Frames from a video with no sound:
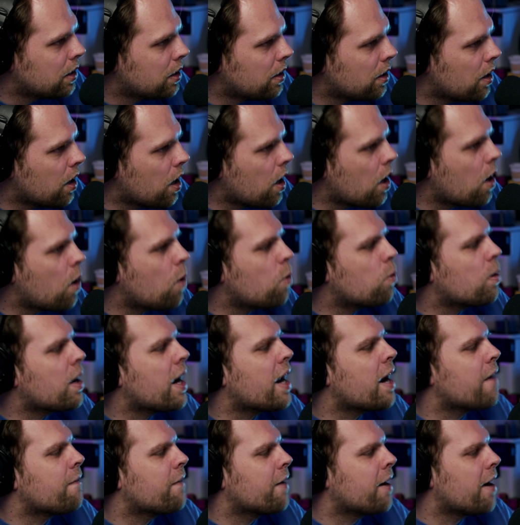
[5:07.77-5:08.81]
Oh,
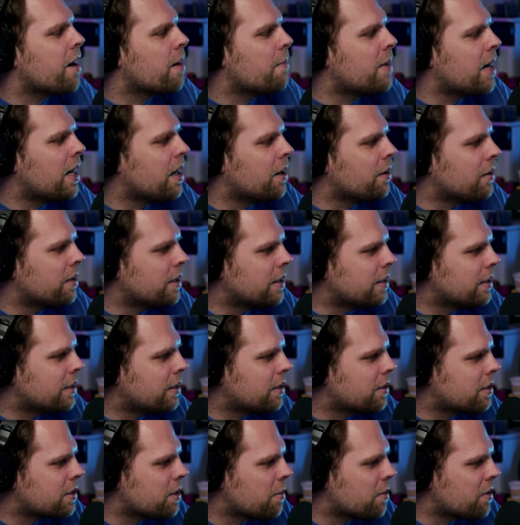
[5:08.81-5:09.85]
right. I forgot about
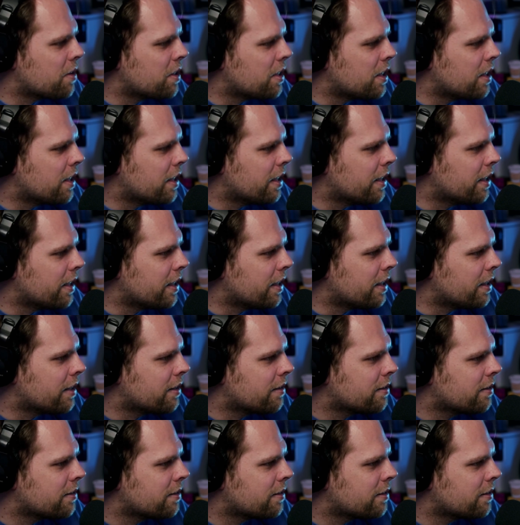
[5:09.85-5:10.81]
some of the...